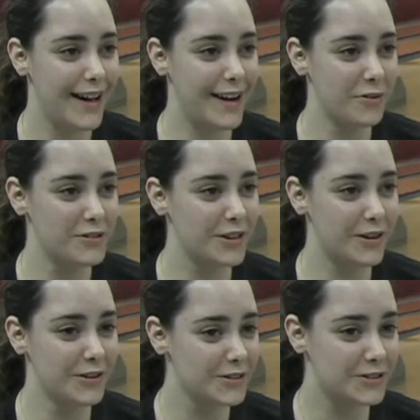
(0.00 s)
And I was so
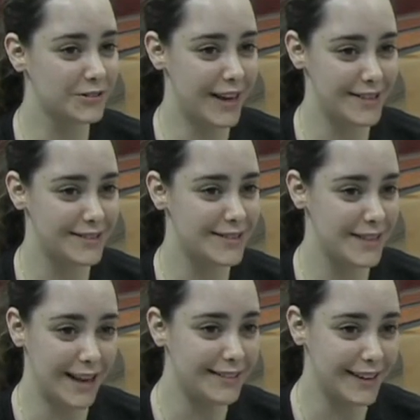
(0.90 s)
used to that
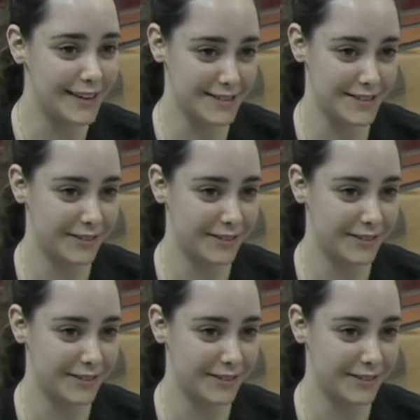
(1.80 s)
sentence,